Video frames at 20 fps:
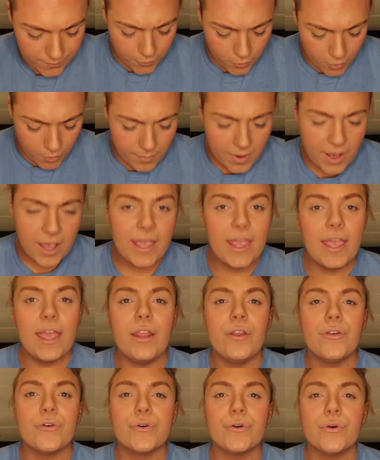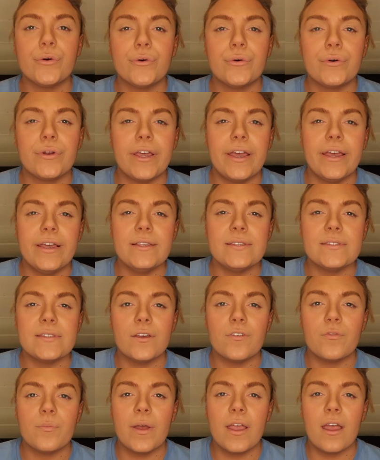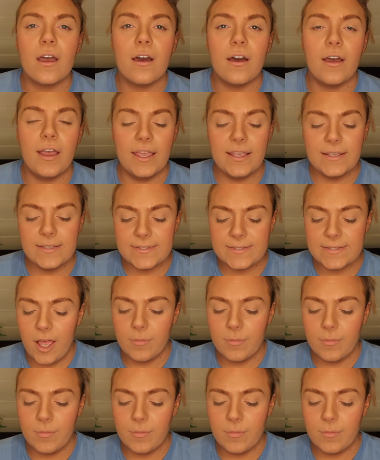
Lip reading: For my inner corners of my eyes,